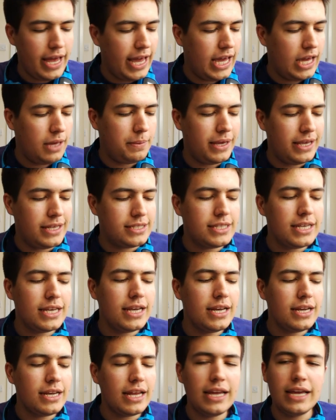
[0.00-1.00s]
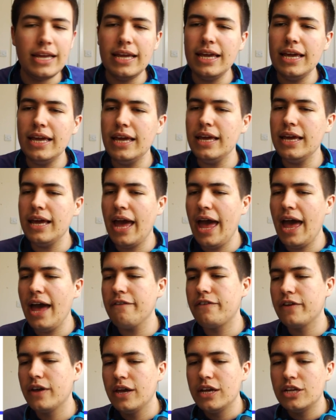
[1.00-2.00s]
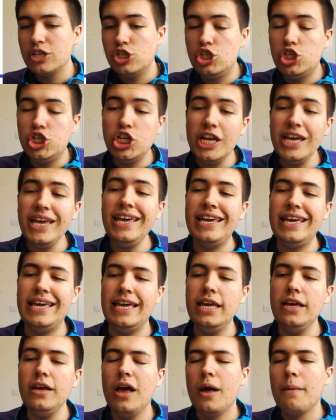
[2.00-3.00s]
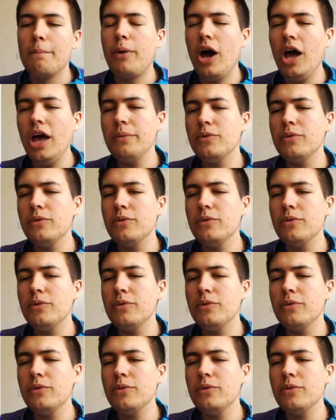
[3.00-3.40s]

A, B, C, D, E, F, G, but